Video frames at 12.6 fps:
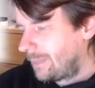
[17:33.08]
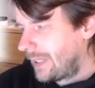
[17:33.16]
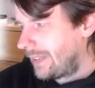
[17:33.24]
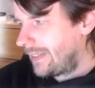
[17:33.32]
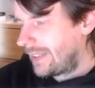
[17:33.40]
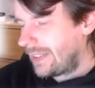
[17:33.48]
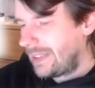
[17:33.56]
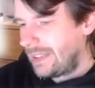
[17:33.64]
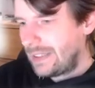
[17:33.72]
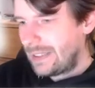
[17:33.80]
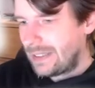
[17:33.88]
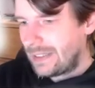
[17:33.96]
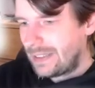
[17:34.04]

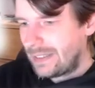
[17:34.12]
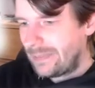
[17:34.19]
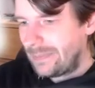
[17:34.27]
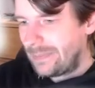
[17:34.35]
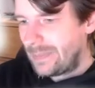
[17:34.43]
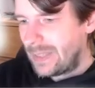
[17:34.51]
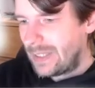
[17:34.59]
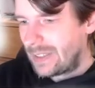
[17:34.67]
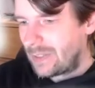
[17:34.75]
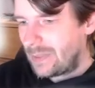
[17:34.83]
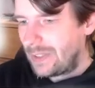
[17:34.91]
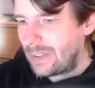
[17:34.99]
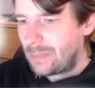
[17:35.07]
basically um, a
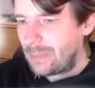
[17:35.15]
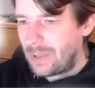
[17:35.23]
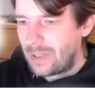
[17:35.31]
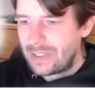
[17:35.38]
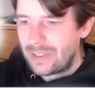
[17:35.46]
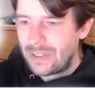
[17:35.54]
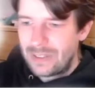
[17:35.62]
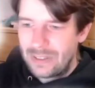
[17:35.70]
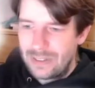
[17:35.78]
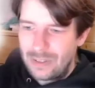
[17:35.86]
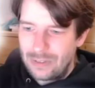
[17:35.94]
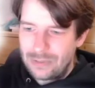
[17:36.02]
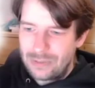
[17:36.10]
transport uh,
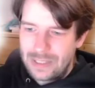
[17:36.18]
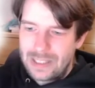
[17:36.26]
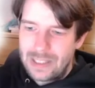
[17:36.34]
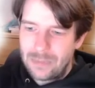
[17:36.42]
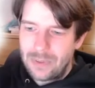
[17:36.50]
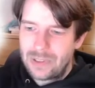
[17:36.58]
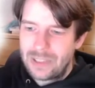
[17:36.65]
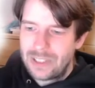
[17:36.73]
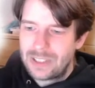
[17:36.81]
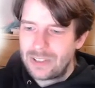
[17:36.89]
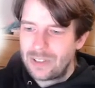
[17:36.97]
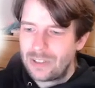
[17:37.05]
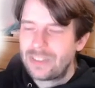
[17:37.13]
of
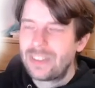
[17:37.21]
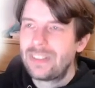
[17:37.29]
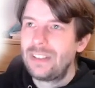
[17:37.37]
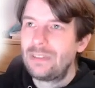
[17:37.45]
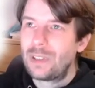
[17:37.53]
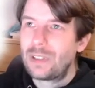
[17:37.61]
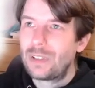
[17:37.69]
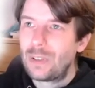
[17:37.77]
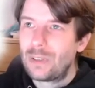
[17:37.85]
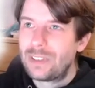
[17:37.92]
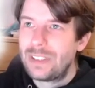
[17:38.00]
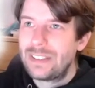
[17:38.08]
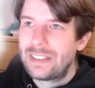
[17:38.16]
encapsulation of this E1
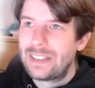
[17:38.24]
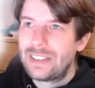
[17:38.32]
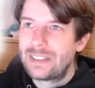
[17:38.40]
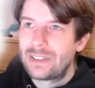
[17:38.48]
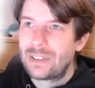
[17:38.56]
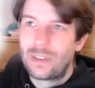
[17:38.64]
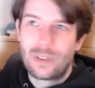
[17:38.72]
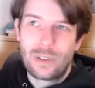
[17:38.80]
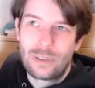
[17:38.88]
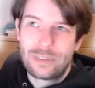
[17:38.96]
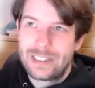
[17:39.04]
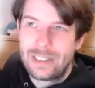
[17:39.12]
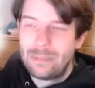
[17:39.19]
over Ethernet or, or
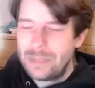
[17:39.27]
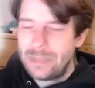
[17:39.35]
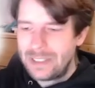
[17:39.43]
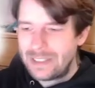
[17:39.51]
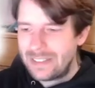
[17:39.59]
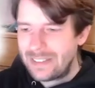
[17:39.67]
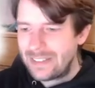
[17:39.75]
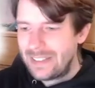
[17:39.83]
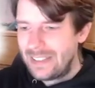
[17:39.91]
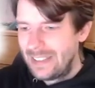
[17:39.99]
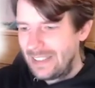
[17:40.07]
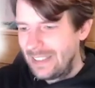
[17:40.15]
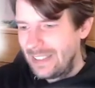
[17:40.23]
over MPLS
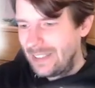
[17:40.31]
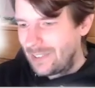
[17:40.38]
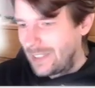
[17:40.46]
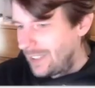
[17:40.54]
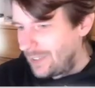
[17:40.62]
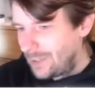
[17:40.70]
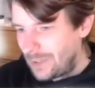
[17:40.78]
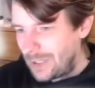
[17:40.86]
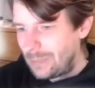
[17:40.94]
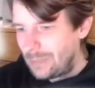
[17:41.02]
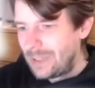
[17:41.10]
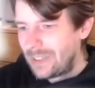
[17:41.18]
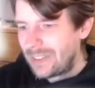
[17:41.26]
or
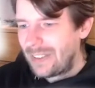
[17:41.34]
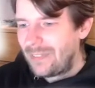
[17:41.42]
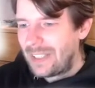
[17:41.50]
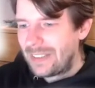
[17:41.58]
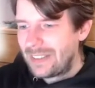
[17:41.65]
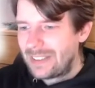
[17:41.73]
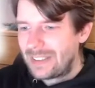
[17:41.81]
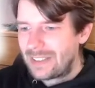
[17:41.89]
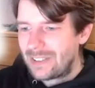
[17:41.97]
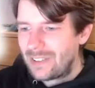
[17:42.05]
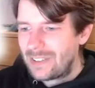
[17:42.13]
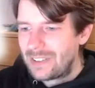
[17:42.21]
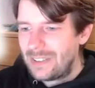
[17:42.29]
L2TP or some other
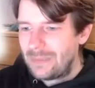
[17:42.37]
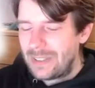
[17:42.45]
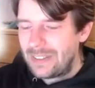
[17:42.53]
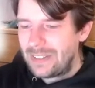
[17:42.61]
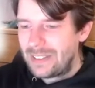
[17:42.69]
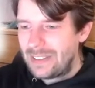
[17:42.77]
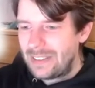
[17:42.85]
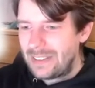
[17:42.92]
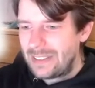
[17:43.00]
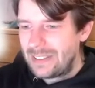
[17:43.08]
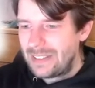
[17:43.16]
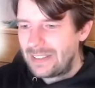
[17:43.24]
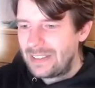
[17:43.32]
technology, basically
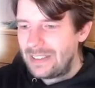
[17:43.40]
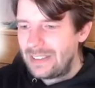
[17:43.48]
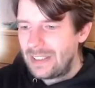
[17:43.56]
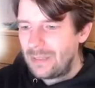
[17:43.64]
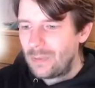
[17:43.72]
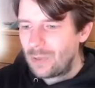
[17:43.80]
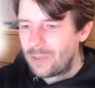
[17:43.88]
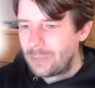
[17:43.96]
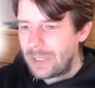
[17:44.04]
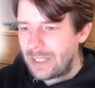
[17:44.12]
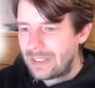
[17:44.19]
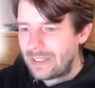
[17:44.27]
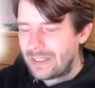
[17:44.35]
a, a TDM over
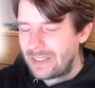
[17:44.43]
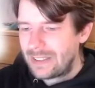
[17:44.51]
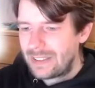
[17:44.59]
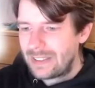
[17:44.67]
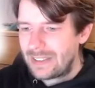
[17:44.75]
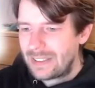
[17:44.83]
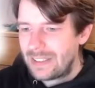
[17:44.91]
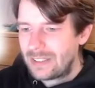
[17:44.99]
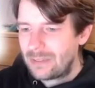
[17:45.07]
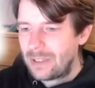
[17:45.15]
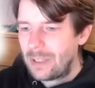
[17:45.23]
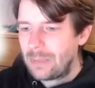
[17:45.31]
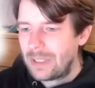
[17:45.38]
packet uh,
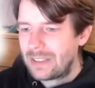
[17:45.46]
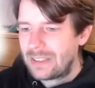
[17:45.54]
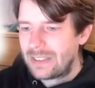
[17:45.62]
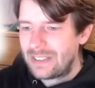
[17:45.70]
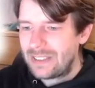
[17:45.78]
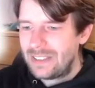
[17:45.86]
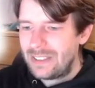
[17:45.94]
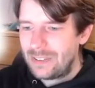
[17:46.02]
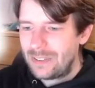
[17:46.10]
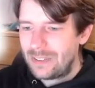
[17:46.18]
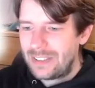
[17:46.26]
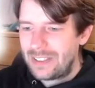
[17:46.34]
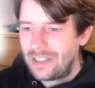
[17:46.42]
gateway, but uh, you
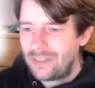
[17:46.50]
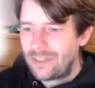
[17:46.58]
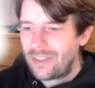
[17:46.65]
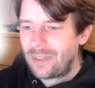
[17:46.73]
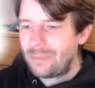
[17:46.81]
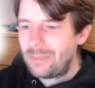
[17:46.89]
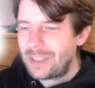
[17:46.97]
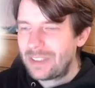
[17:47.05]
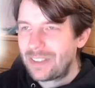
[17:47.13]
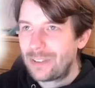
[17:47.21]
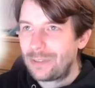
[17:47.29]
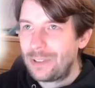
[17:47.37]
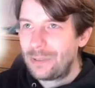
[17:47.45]
still have some meters
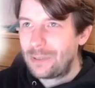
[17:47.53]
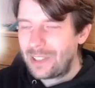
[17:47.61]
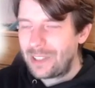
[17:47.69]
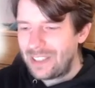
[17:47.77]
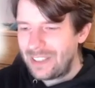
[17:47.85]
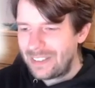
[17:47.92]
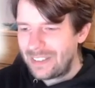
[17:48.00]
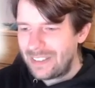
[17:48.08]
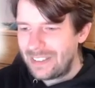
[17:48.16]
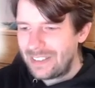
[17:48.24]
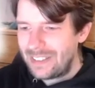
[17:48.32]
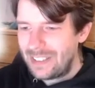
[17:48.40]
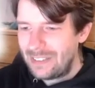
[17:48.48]
of E1 lines
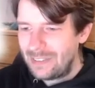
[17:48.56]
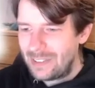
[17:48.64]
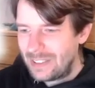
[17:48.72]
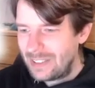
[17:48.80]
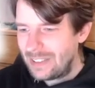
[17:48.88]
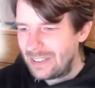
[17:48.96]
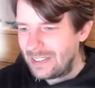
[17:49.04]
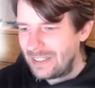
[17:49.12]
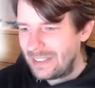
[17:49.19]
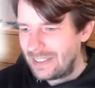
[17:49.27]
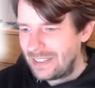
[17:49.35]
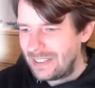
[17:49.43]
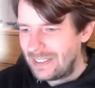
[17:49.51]
in even in in
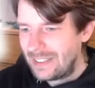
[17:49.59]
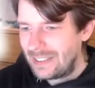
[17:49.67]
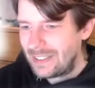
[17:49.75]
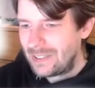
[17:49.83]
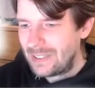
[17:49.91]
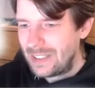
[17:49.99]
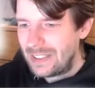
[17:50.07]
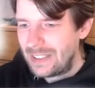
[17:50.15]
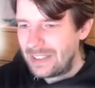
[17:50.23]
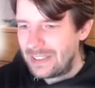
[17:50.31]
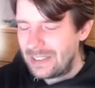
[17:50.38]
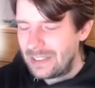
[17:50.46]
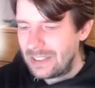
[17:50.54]
uh, today
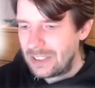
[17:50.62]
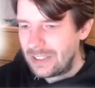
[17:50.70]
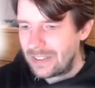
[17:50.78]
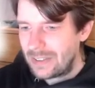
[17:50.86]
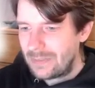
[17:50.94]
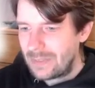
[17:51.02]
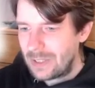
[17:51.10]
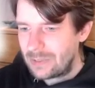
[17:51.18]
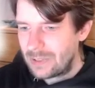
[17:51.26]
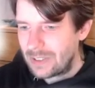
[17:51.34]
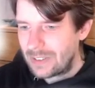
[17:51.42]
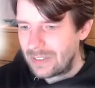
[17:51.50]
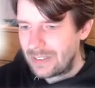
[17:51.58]
in, in GSM
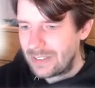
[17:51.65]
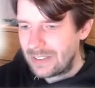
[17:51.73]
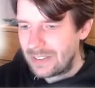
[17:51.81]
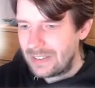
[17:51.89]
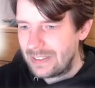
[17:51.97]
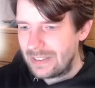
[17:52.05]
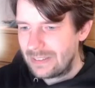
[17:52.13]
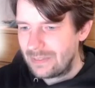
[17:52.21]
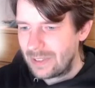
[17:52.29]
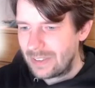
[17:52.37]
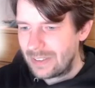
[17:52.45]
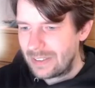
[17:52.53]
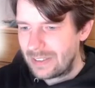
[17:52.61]
networks uh, in
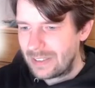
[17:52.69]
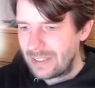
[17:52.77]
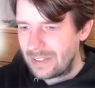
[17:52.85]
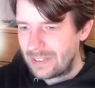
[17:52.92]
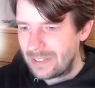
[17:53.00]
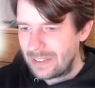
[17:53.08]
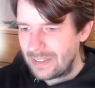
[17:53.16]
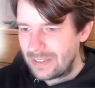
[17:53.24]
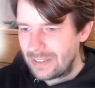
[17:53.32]
Western countries.